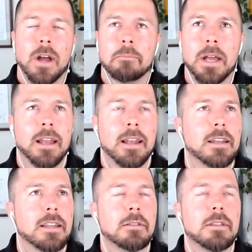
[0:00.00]
I mean,
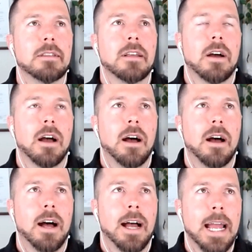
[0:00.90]

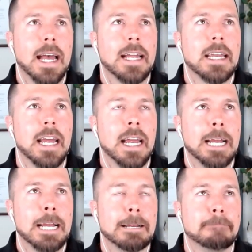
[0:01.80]
I had
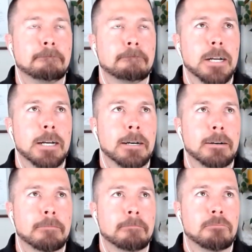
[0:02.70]
a
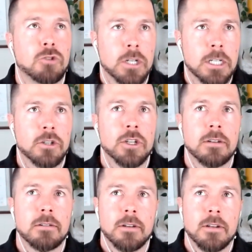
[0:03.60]
um,
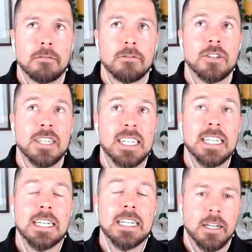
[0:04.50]
tradition for
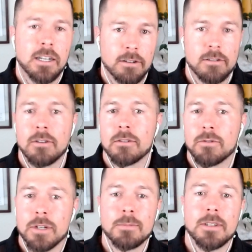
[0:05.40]
16 years called
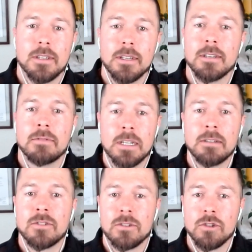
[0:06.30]
Christmas Eve
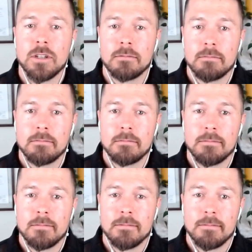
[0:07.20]
Eve Sushi.
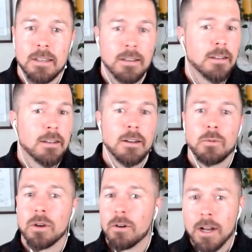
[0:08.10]
And
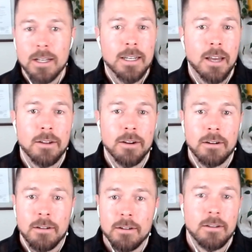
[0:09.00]
we all got
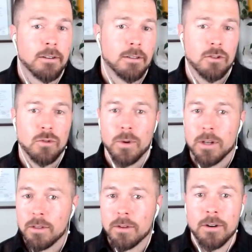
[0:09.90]
together on the
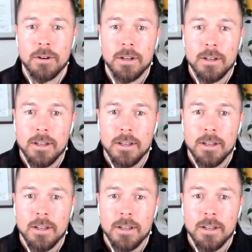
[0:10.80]
23rd